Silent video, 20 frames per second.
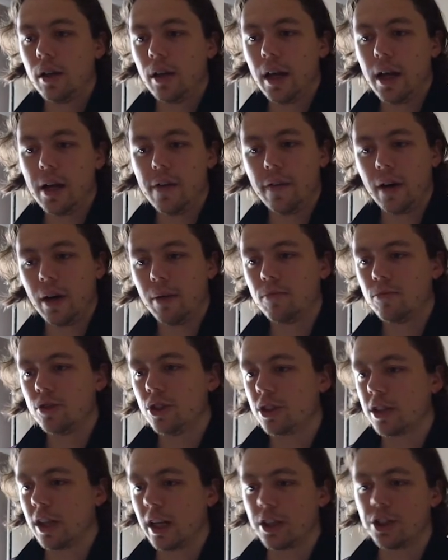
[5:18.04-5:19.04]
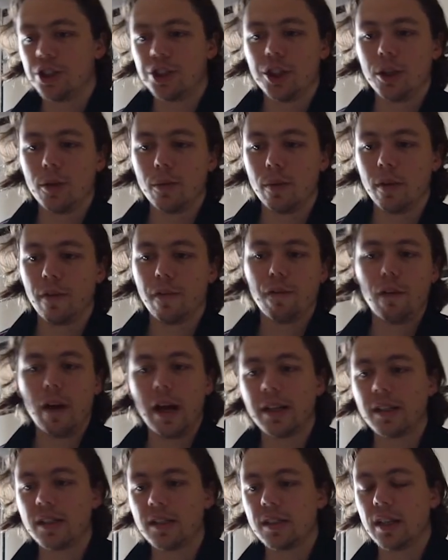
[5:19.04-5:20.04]
If I'm just like shooting with
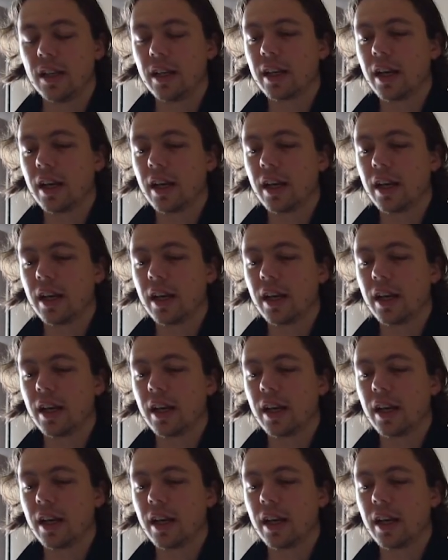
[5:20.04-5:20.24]
friends and I